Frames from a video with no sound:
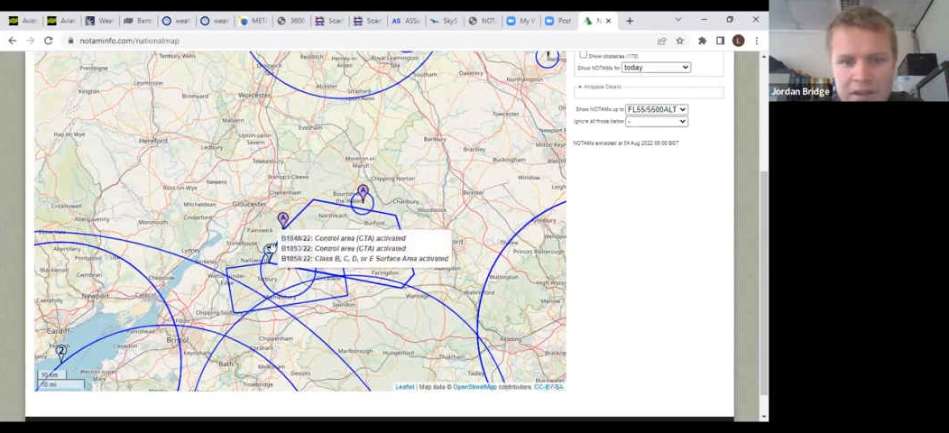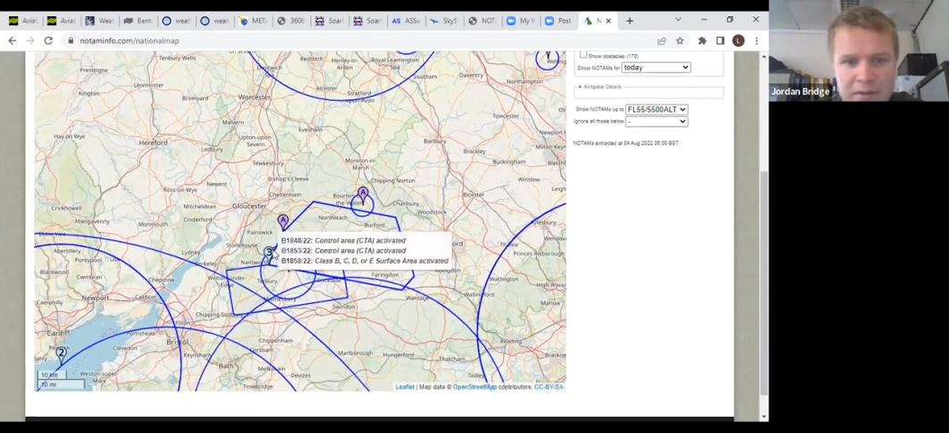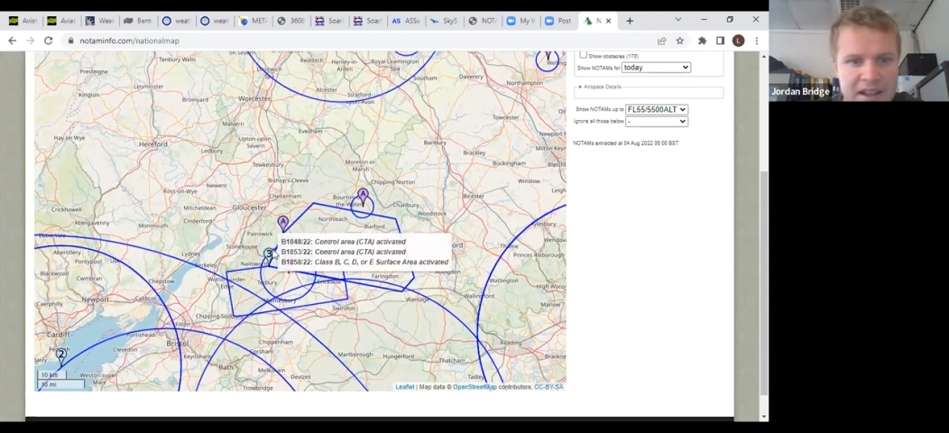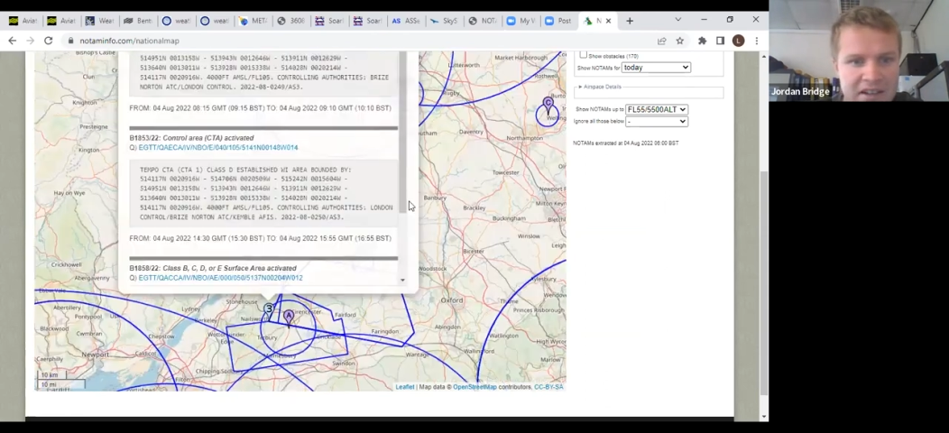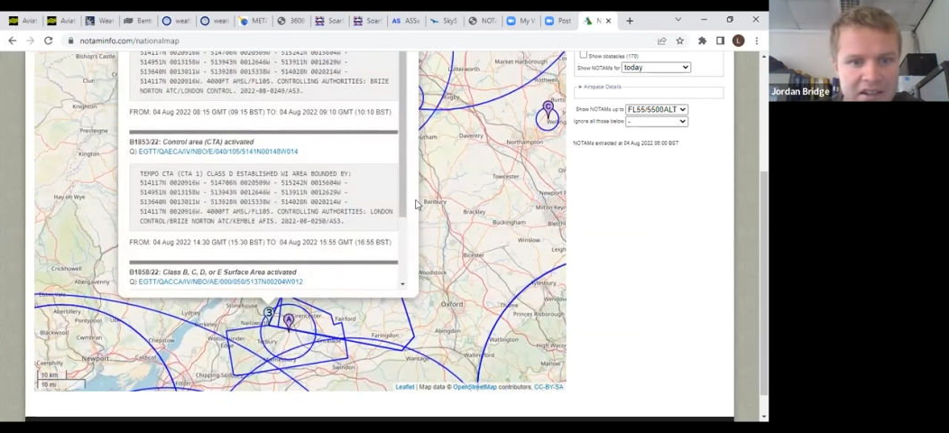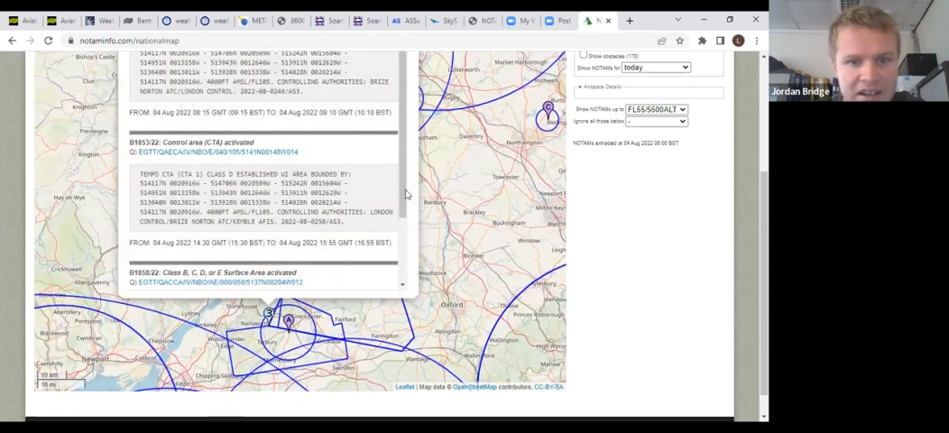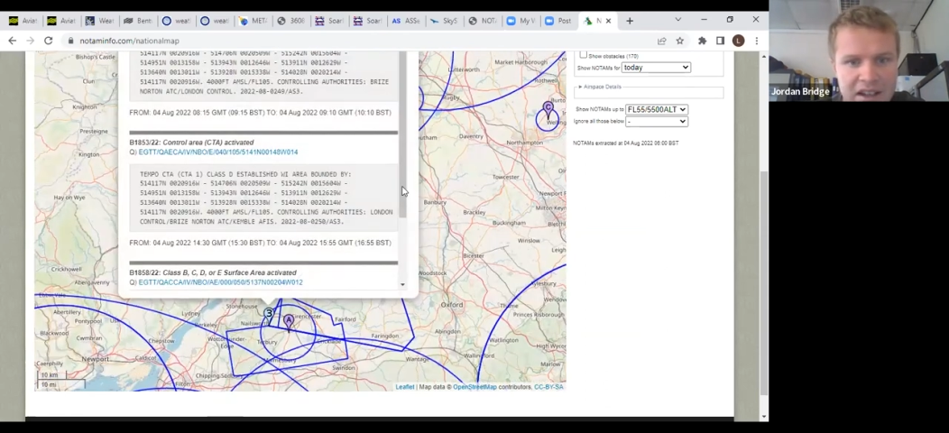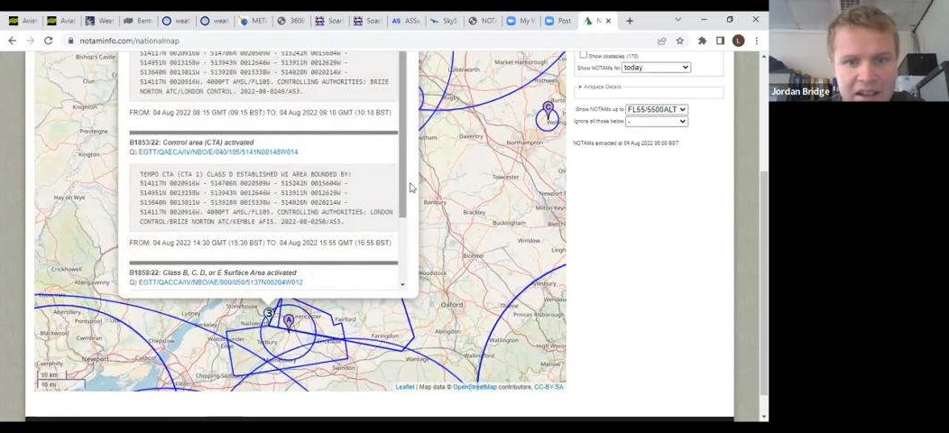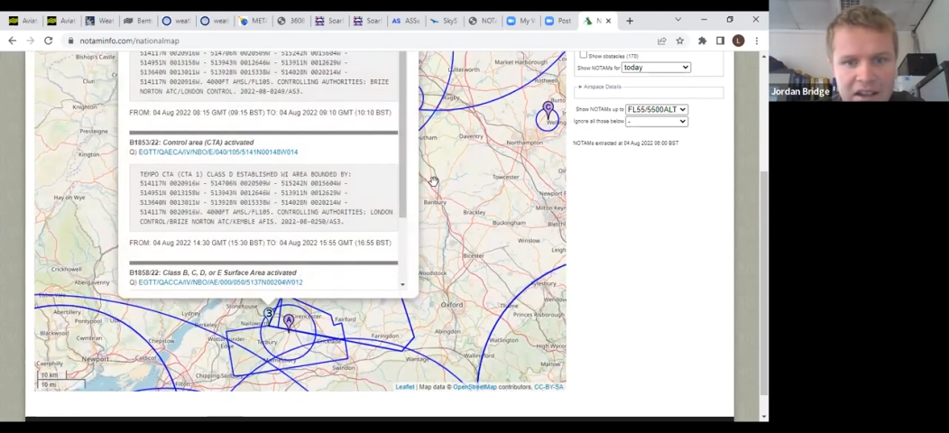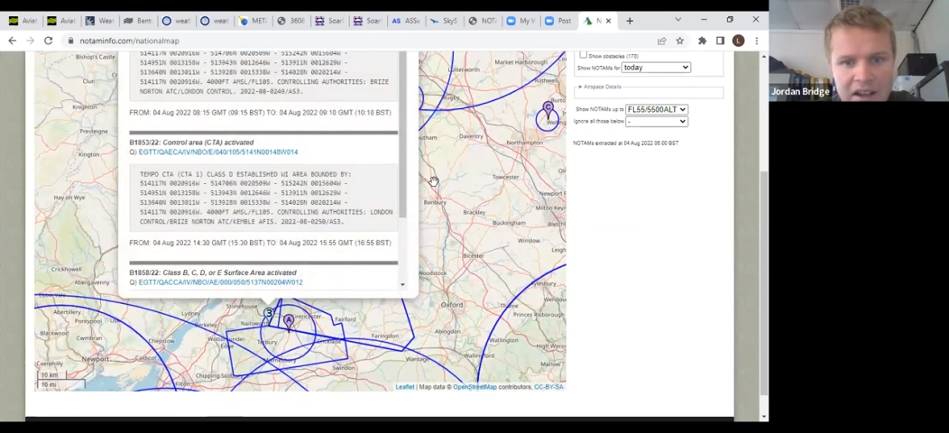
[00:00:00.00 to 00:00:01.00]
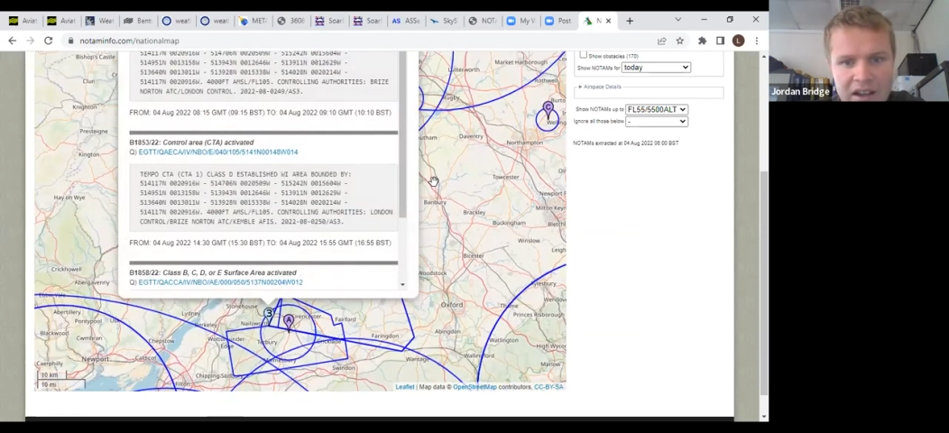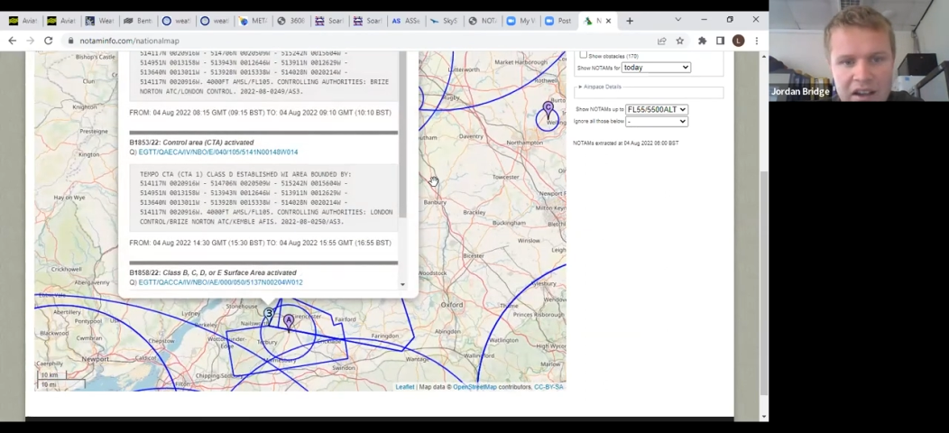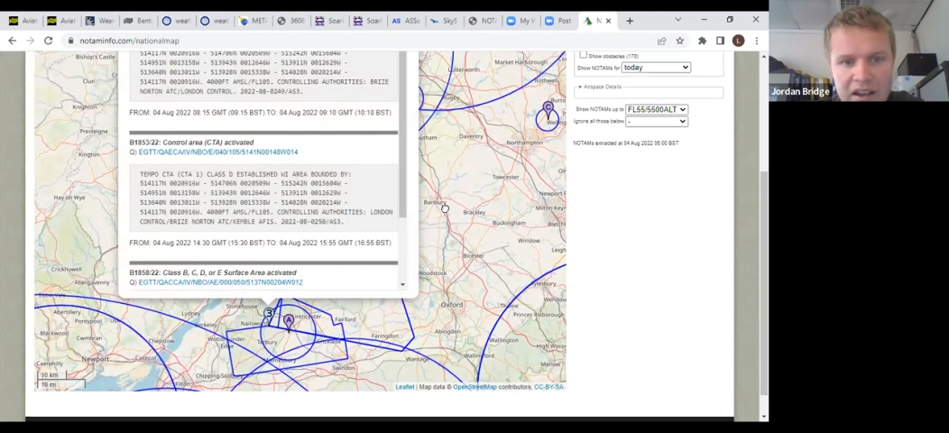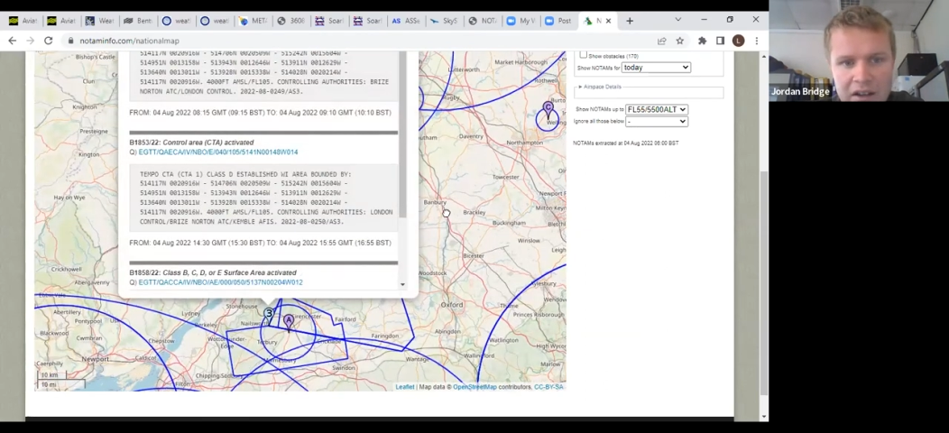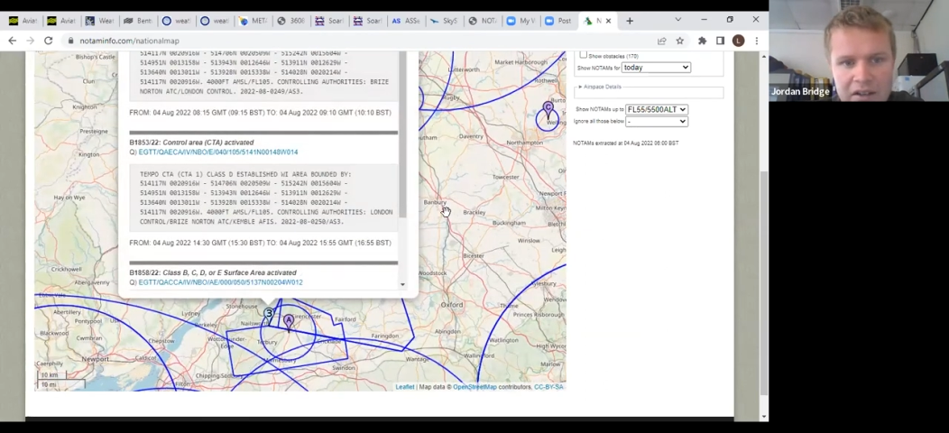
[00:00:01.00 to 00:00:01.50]
was actually
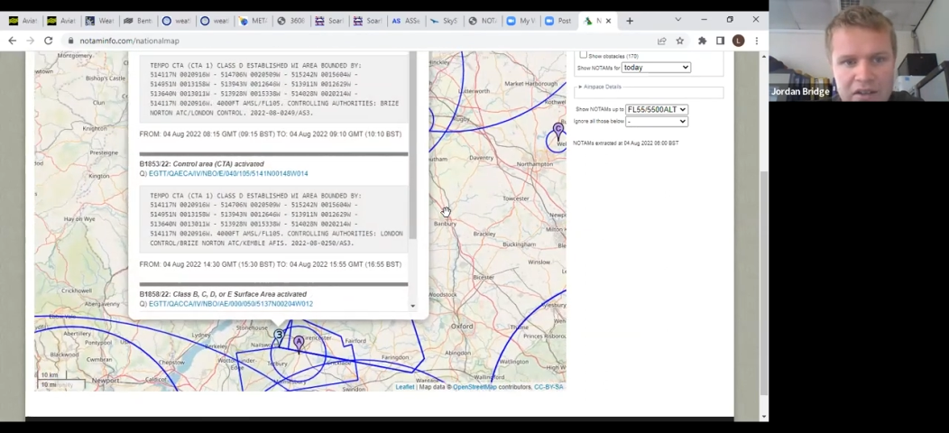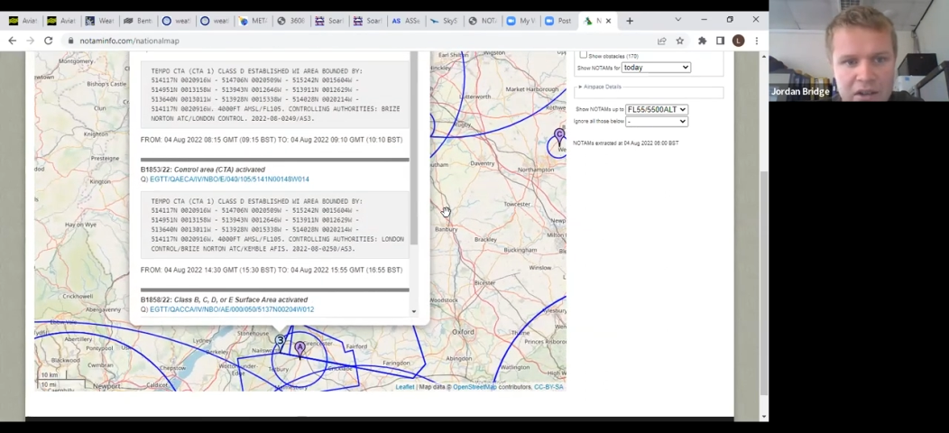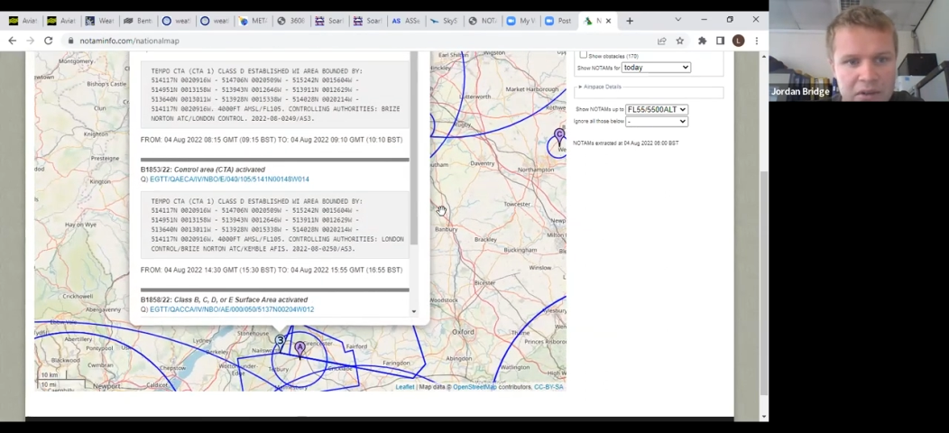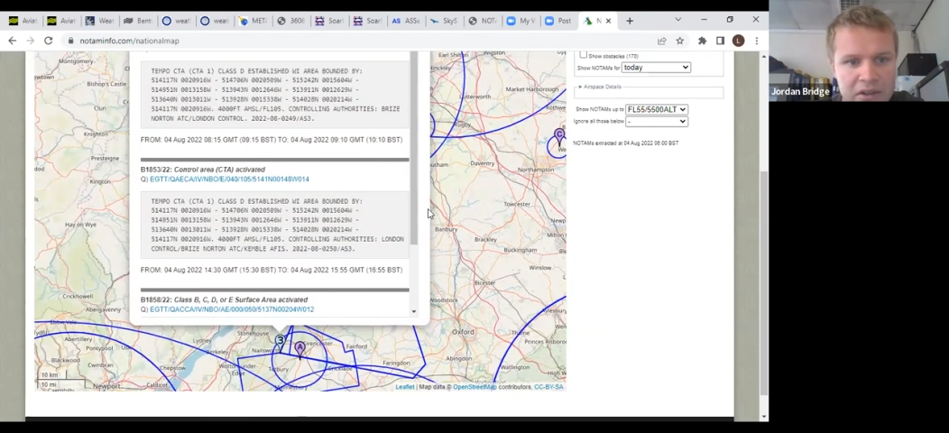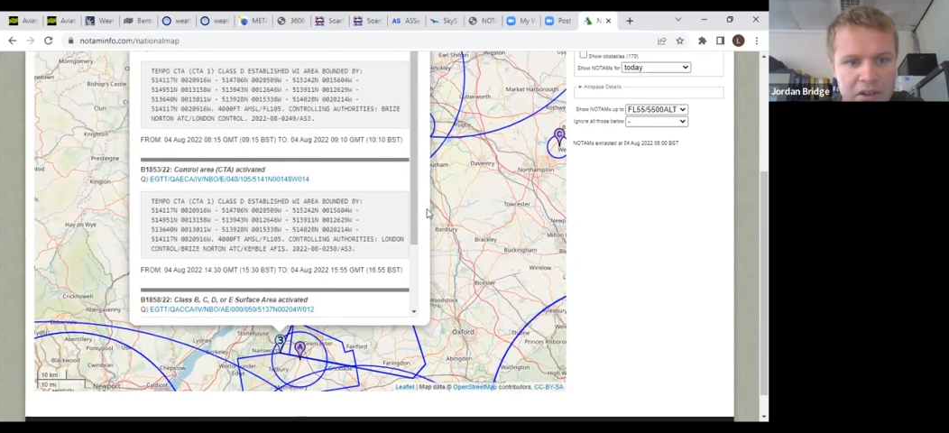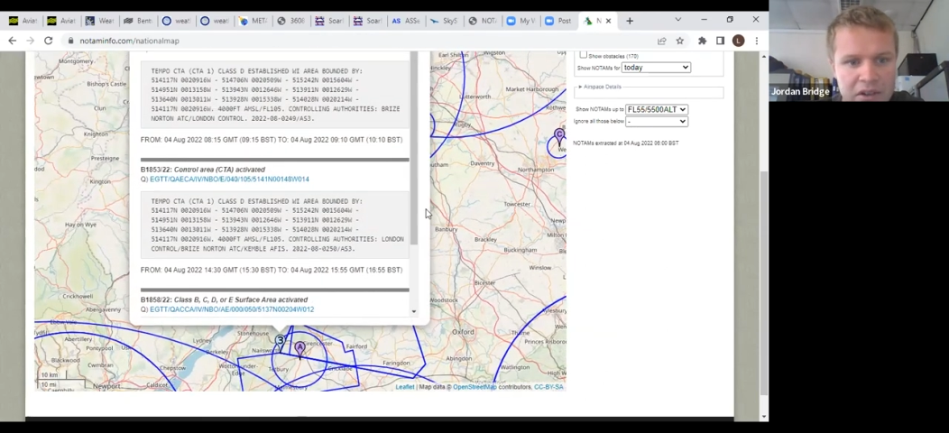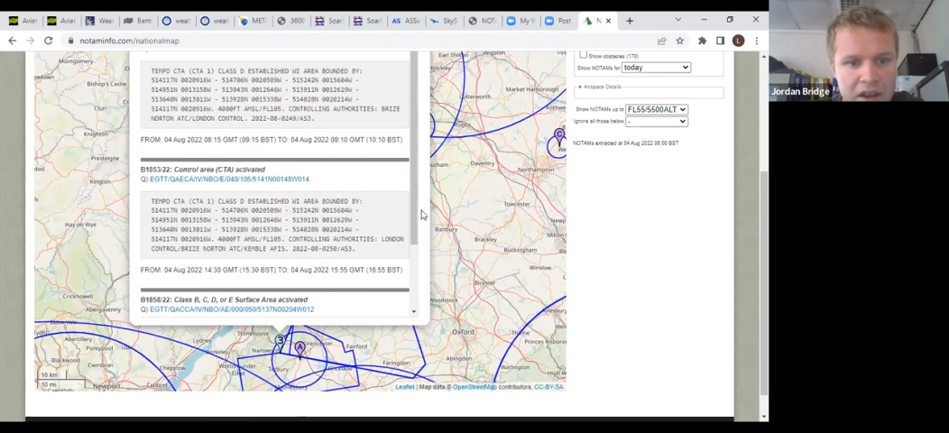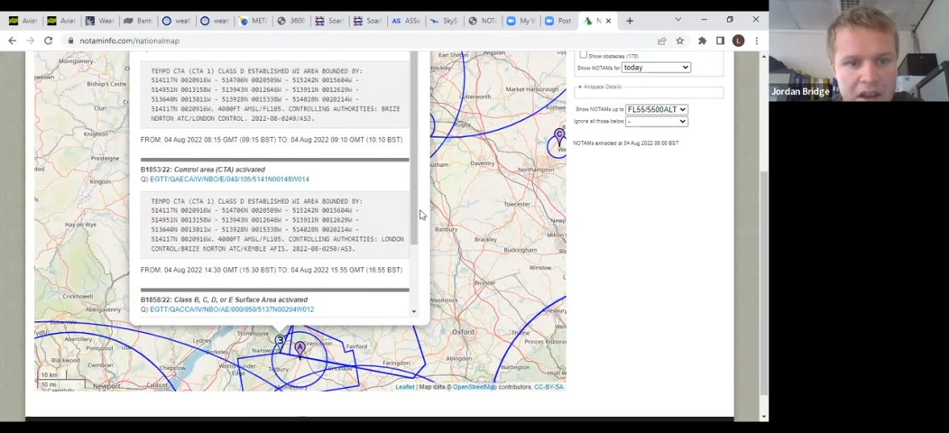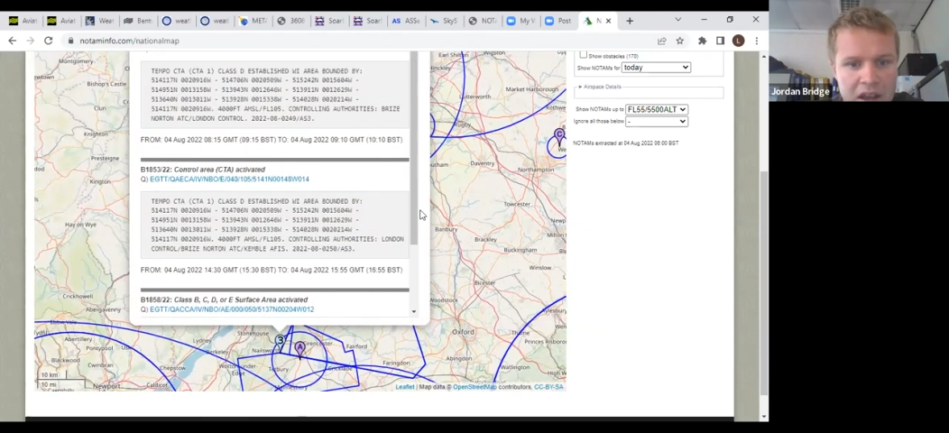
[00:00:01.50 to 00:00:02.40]
consulted on.